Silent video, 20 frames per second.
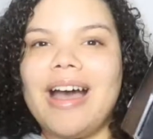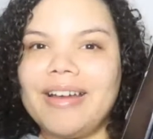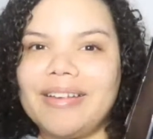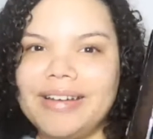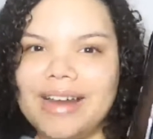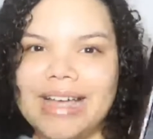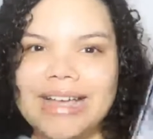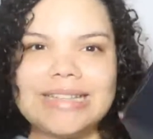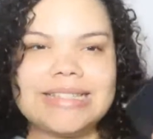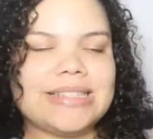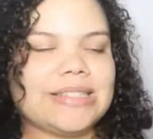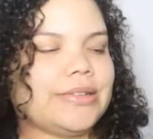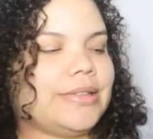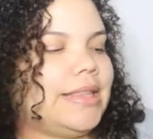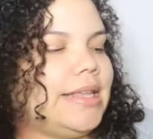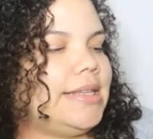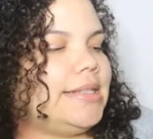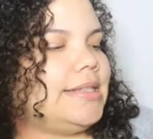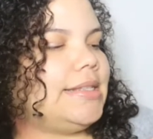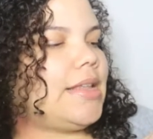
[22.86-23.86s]
Alright, so
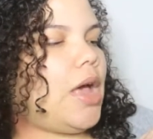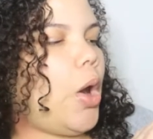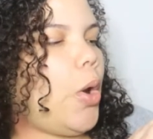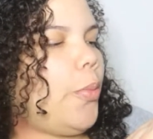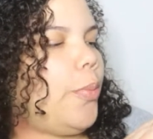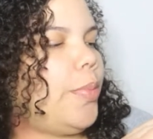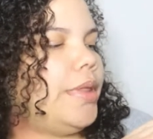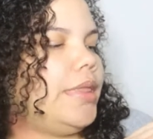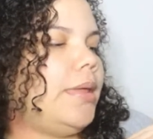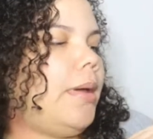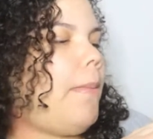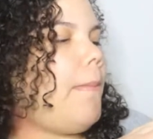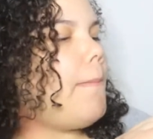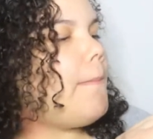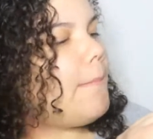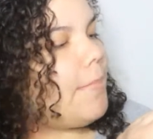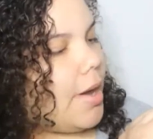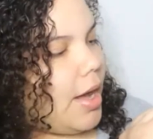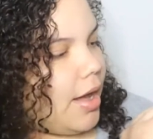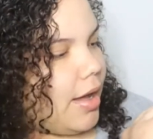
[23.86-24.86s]
let's open the
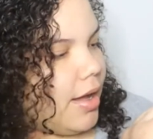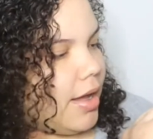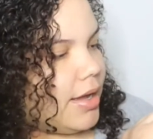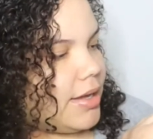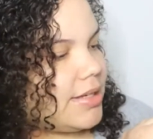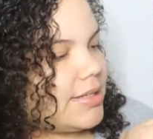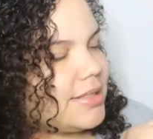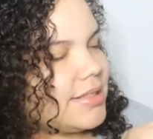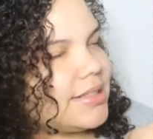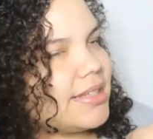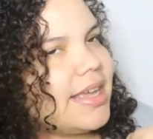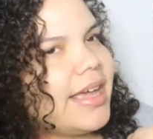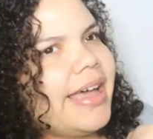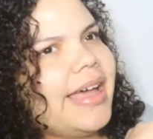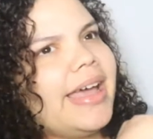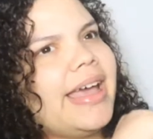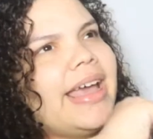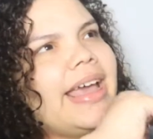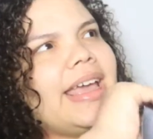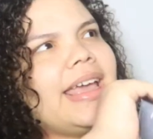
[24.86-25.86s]
box.
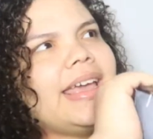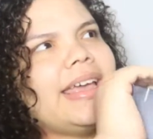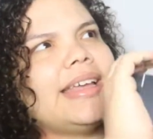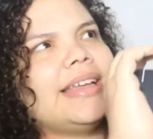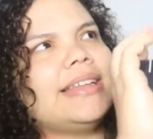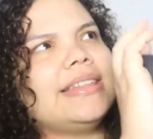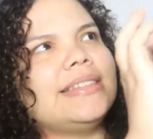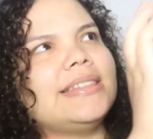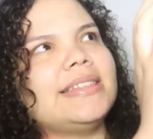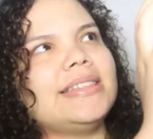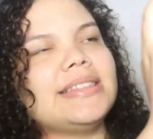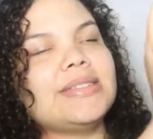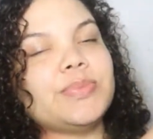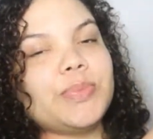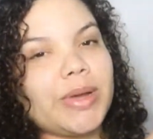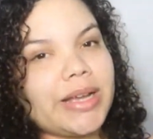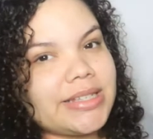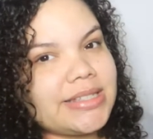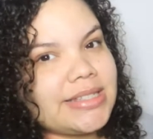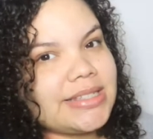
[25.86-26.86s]
And this
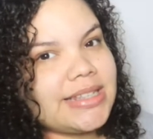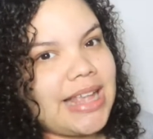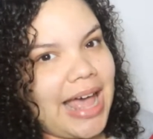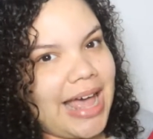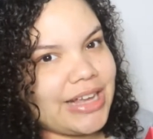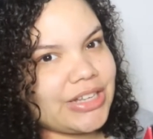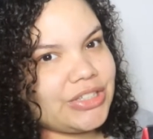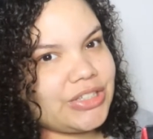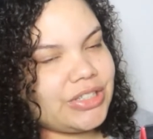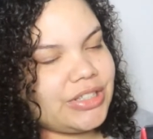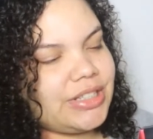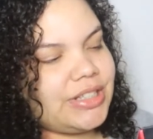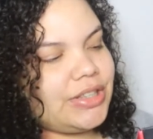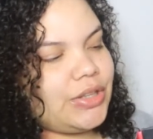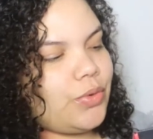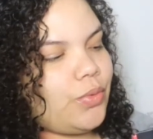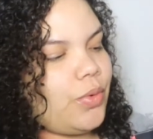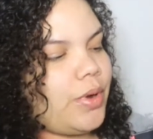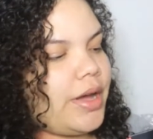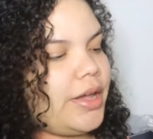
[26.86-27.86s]
box is actually
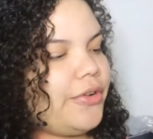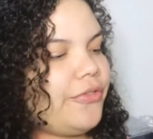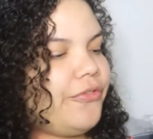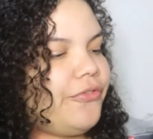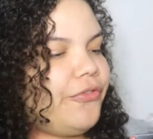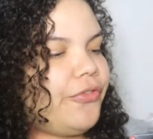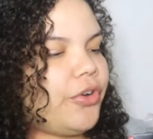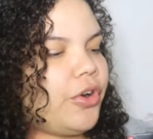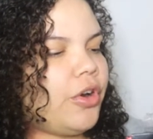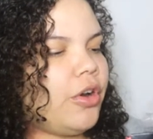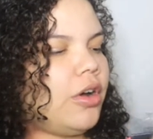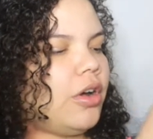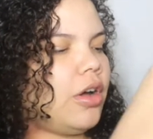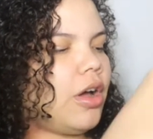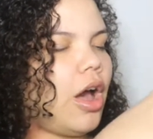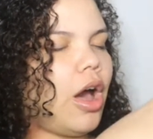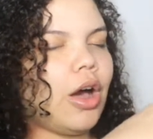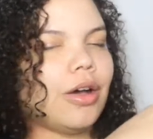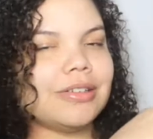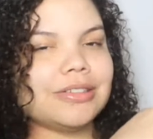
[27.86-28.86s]
the one
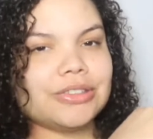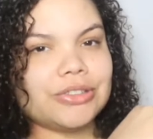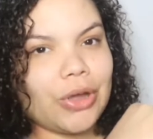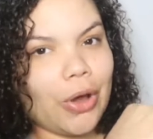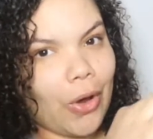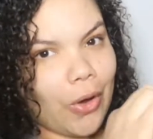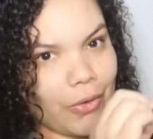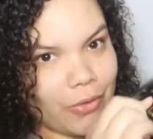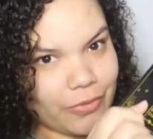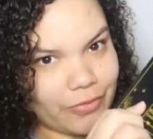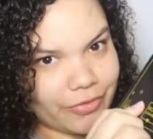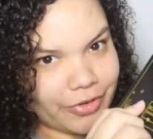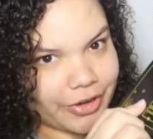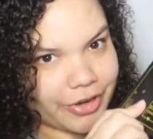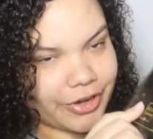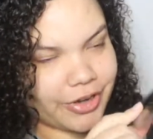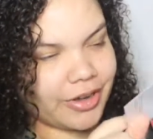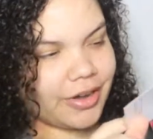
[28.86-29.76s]
from October.